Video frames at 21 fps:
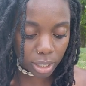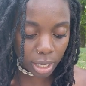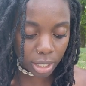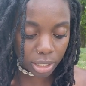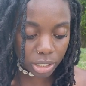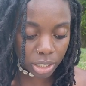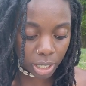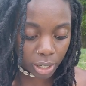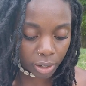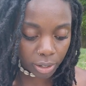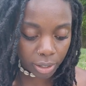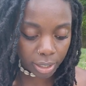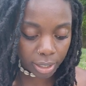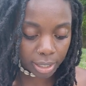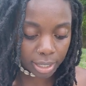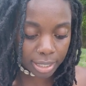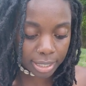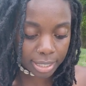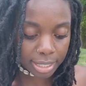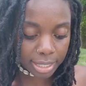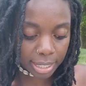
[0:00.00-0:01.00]
that chariot
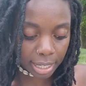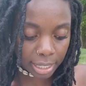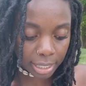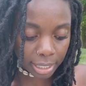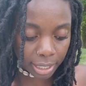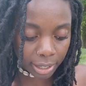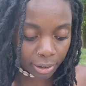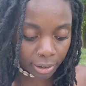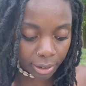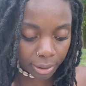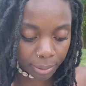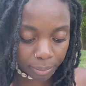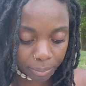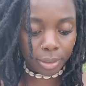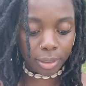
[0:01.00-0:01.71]
and stay near it."